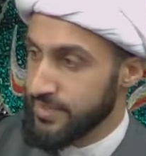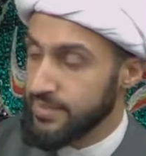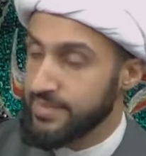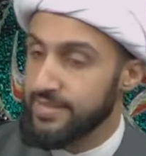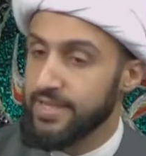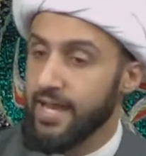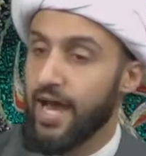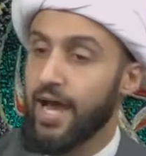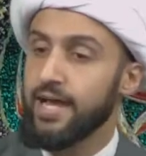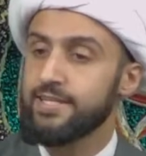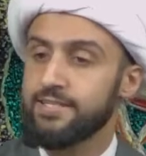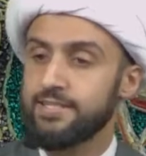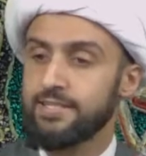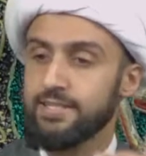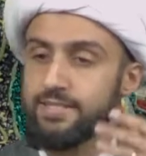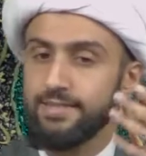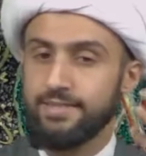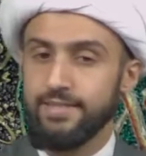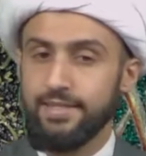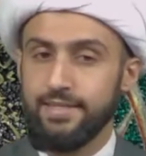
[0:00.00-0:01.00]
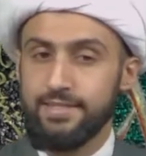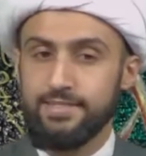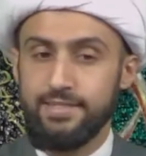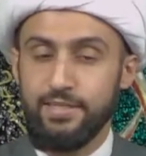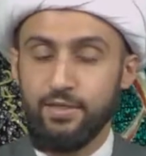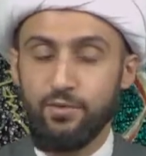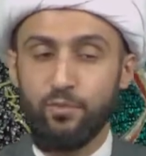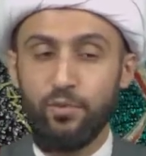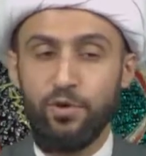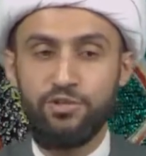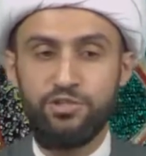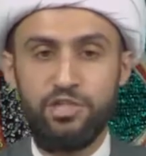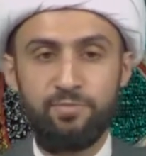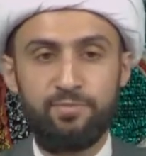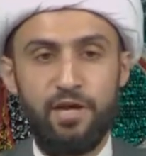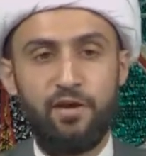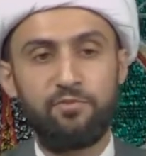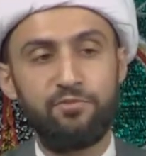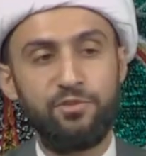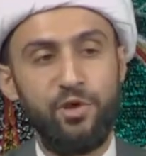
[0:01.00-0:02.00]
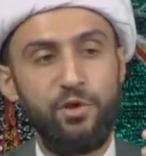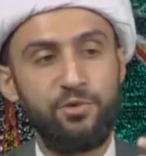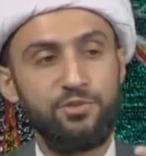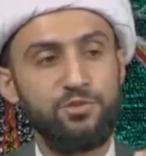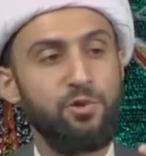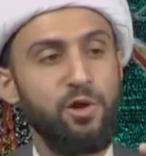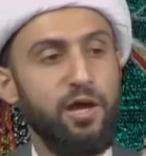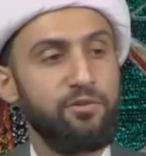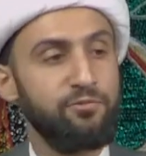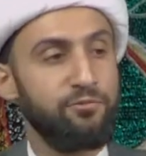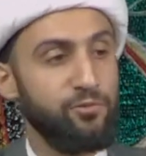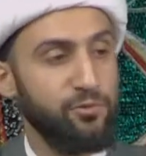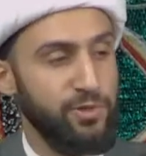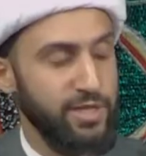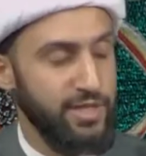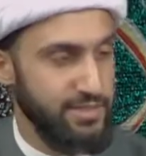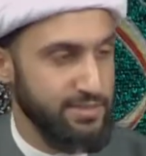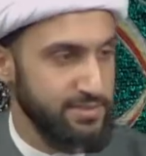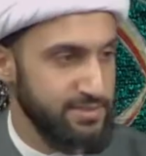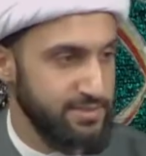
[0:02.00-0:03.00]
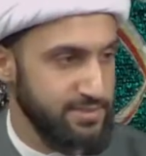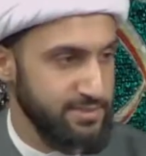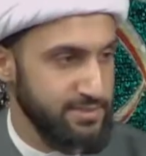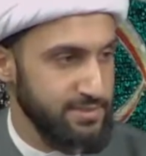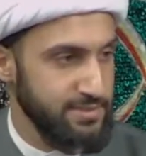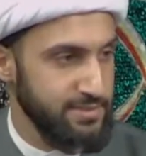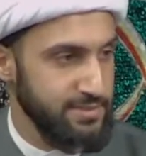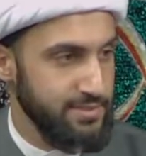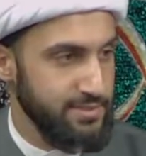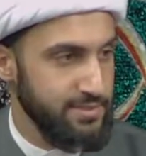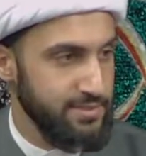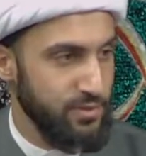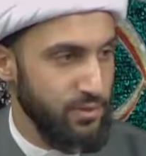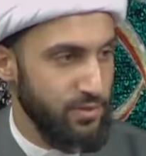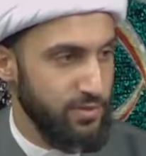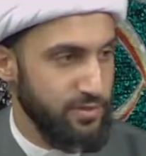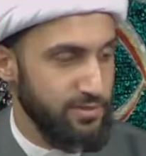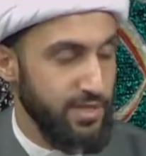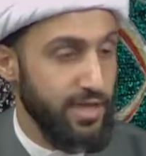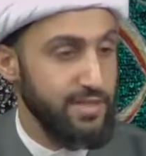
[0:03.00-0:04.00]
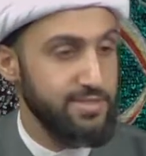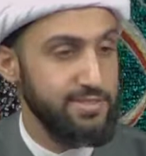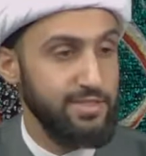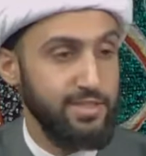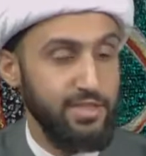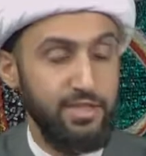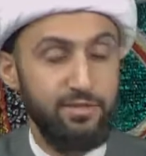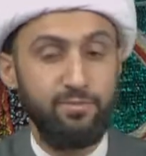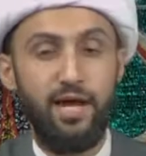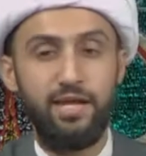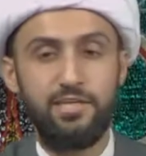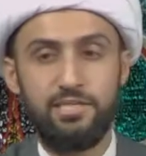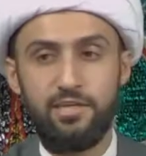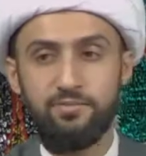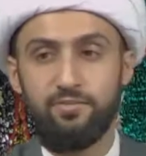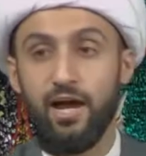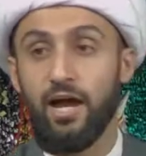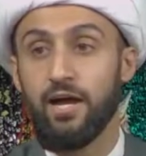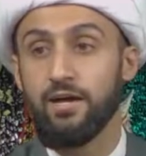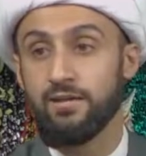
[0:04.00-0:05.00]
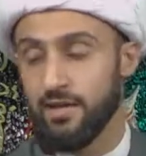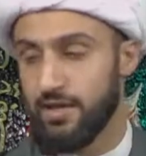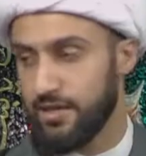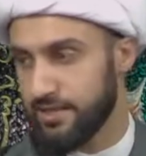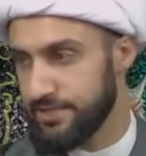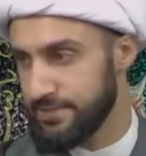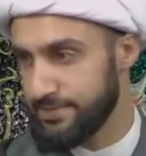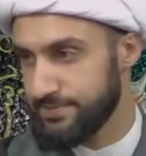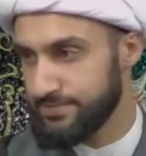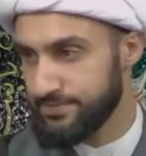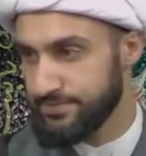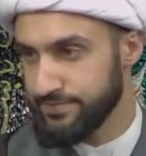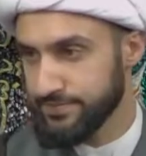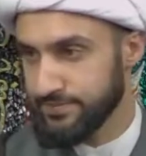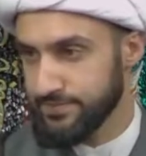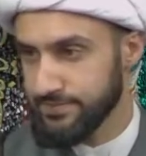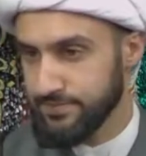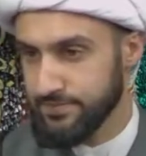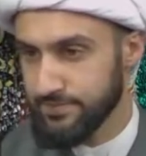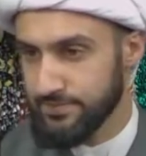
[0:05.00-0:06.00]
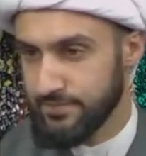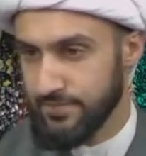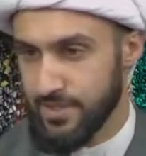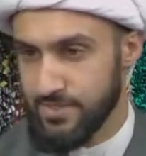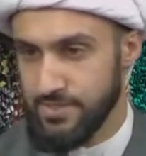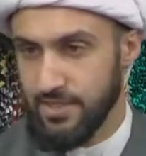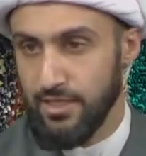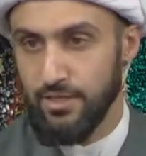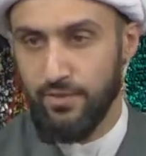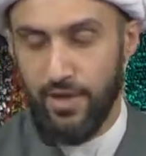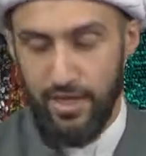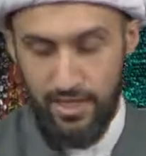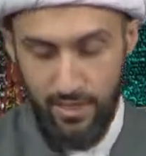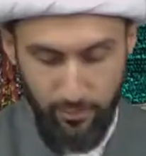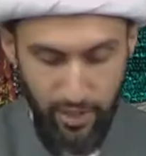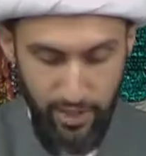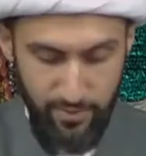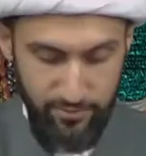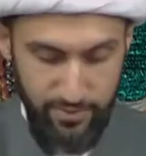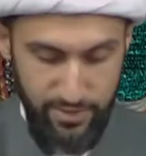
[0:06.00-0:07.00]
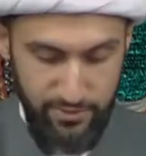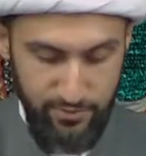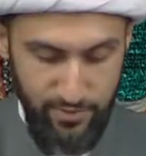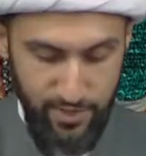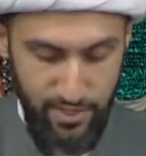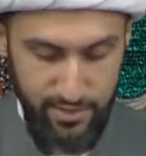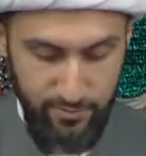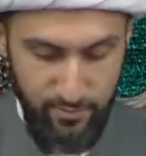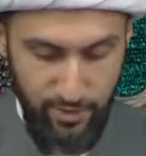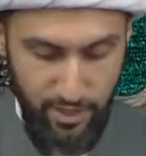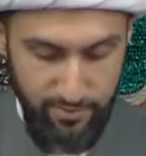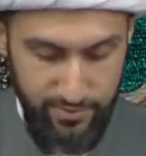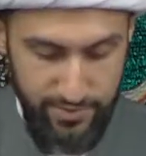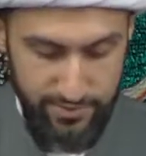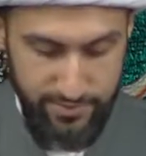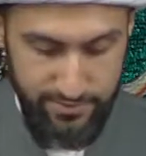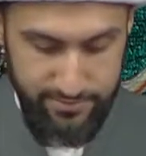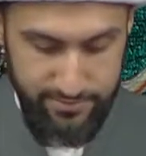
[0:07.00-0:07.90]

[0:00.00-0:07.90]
That is the worship of those who are free. That is the ibadah of ahrar. Sallu ala Muhammad wa ali Muhammad.